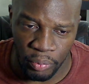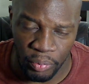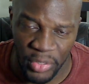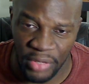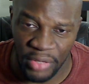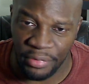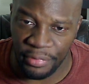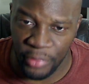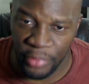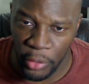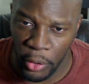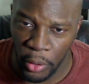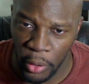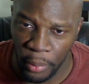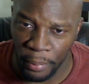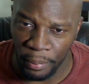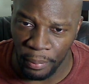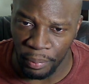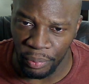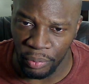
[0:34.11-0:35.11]
be
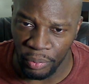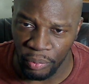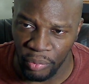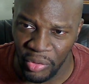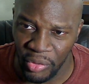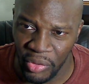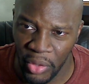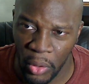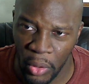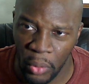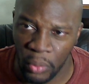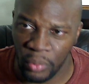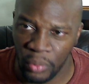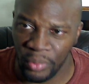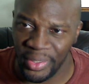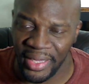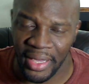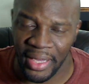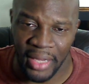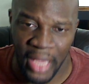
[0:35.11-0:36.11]
firm, but don't
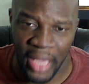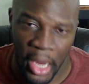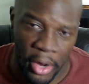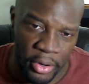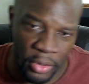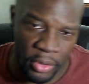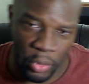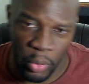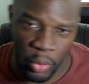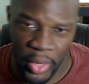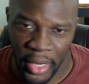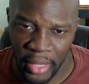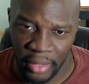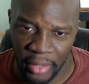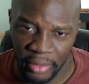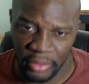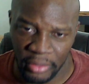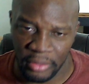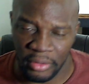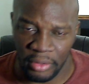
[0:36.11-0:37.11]
get carried
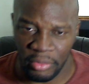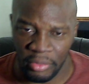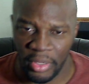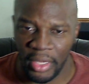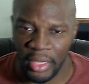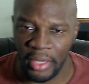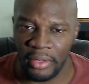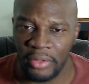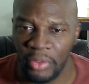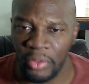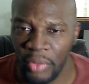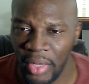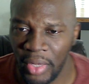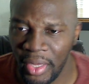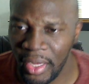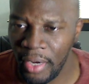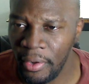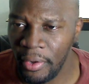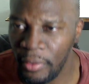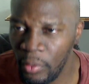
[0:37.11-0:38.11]
away. Okay, don't
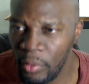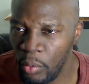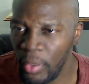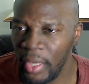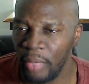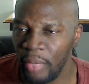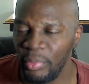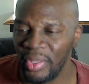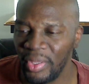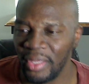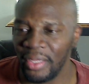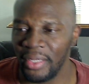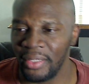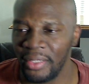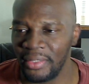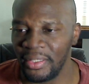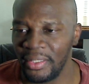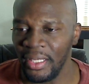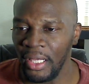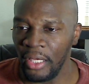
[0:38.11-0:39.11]
get carried away
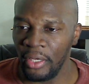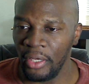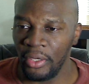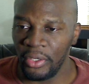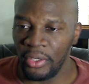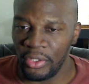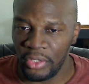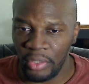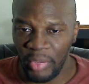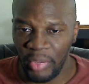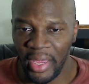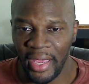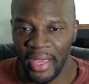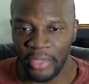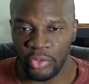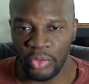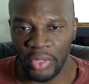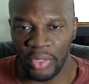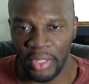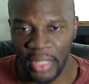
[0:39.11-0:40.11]
because she may
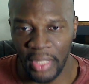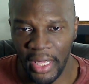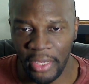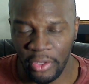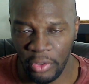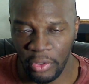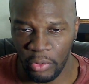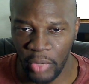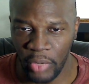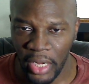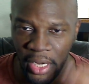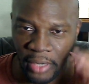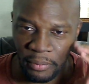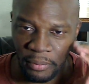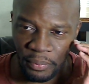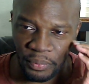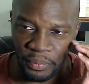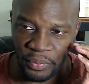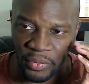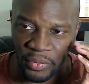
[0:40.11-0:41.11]
actually like you, right?